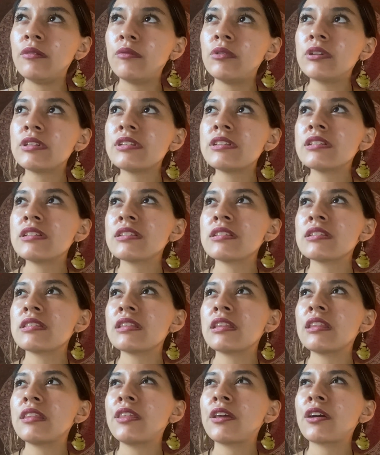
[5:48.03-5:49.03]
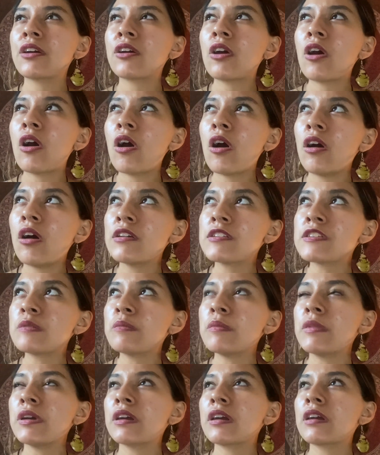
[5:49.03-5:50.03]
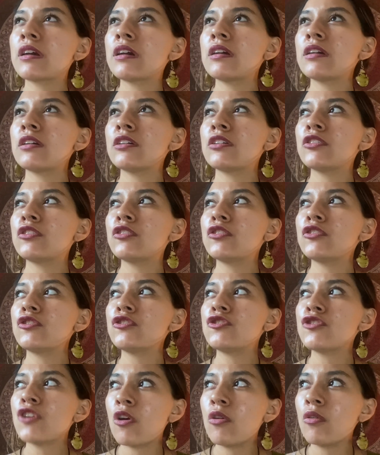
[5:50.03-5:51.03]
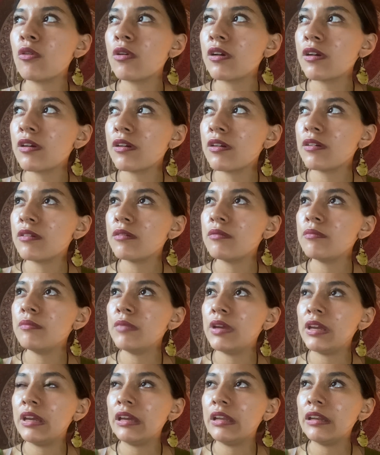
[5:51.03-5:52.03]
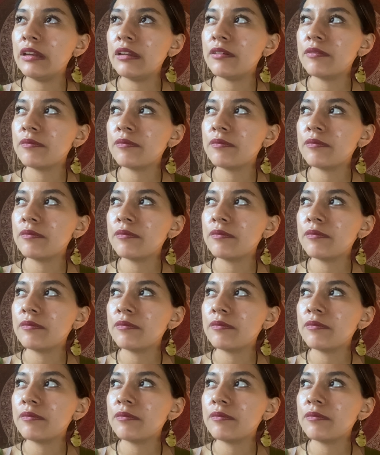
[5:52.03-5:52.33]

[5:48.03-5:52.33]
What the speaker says: What does the cosmic joke mean?